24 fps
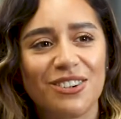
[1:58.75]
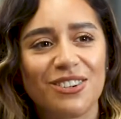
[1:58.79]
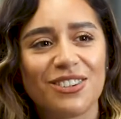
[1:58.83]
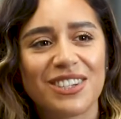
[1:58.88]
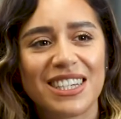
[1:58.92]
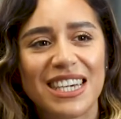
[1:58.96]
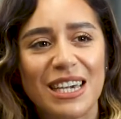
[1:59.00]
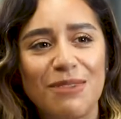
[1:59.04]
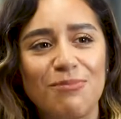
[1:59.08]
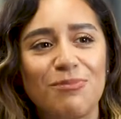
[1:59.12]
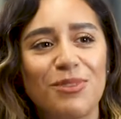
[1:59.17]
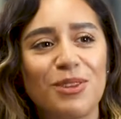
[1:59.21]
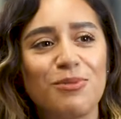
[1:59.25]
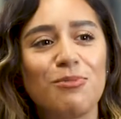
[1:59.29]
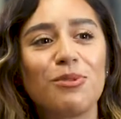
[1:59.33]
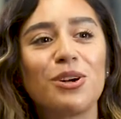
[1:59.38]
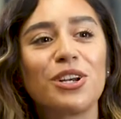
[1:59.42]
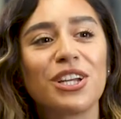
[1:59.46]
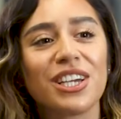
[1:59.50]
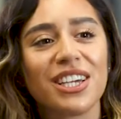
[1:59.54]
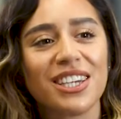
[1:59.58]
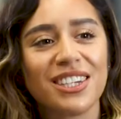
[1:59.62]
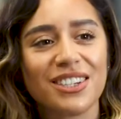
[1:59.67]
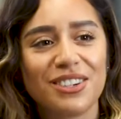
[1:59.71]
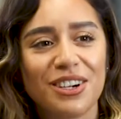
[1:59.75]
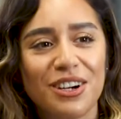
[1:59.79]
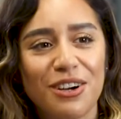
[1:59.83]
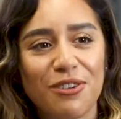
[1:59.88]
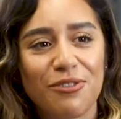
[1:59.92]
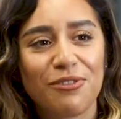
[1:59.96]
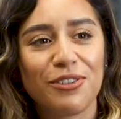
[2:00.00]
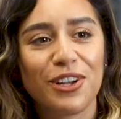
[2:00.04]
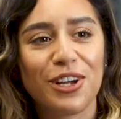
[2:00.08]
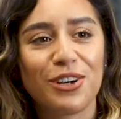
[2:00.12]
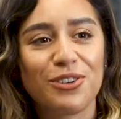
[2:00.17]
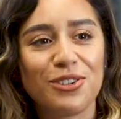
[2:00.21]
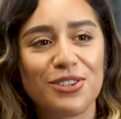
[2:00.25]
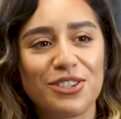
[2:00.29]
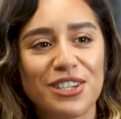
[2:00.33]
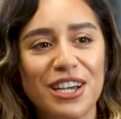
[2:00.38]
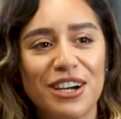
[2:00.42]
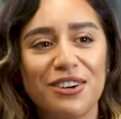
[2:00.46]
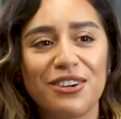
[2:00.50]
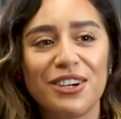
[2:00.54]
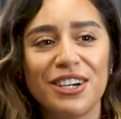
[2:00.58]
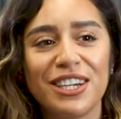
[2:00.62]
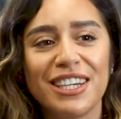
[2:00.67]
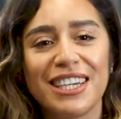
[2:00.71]
keep the money afloat.
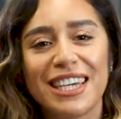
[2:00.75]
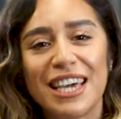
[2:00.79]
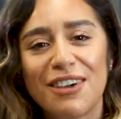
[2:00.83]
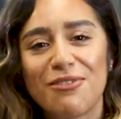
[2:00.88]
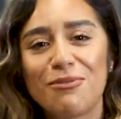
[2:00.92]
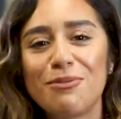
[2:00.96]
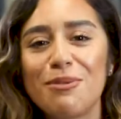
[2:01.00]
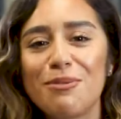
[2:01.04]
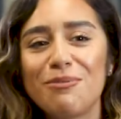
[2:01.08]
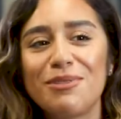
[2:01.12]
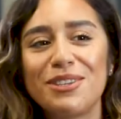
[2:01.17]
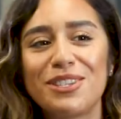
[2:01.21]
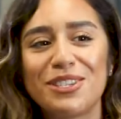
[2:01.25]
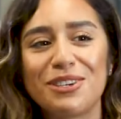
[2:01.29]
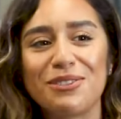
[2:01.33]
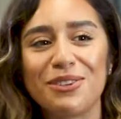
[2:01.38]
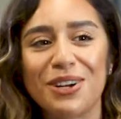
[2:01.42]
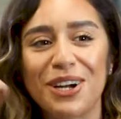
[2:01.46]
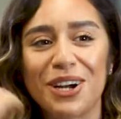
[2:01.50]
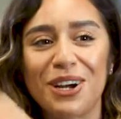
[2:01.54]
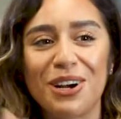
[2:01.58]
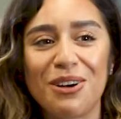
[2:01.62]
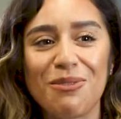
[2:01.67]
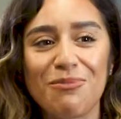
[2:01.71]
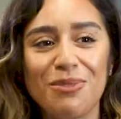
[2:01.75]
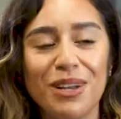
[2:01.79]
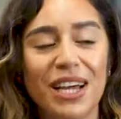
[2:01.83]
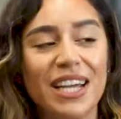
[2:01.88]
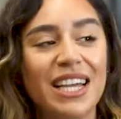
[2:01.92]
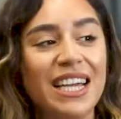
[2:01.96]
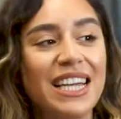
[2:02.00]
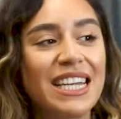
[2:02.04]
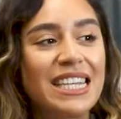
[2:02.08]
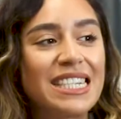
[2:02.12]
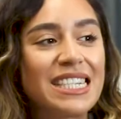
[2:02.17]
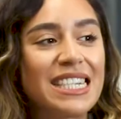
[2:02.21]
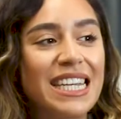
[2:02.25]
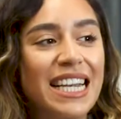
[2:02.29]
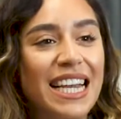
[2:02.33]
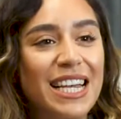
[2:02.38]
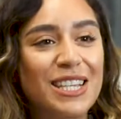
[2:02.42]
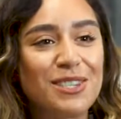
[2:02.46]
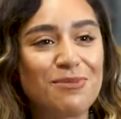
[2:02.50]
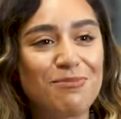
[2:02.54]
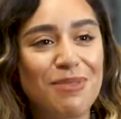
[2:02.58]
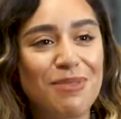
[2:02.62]
So if I'm in with Dua, I can't be like, see you later,